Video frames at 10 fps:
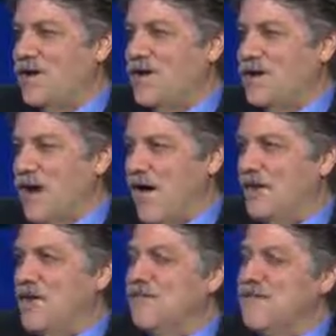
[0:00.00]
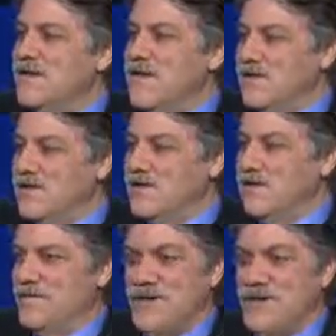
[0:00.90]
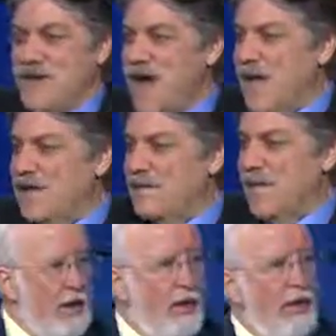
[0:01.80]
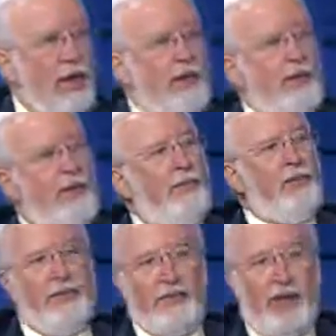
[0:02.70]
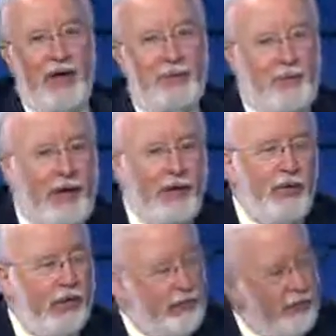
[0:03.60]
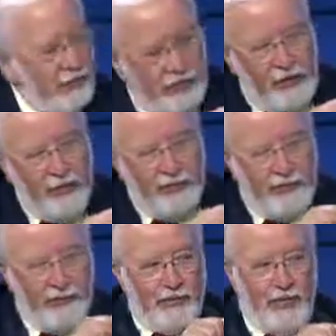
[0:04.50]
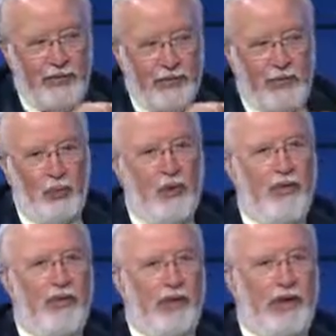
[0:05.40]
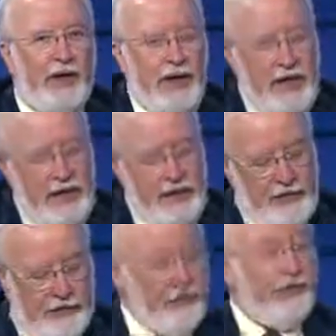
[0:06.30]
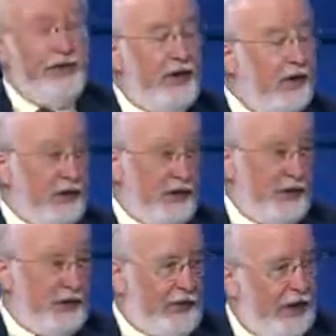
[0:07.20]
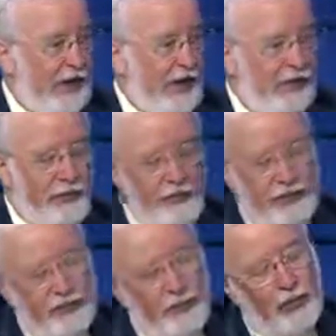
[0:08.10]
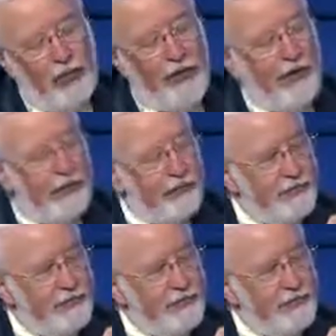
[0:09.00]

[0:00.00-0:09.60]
to account for the image. There's not. Now, let me stop you right quick, because I want you to focus on one thing. There is an image on the cloth, but it's only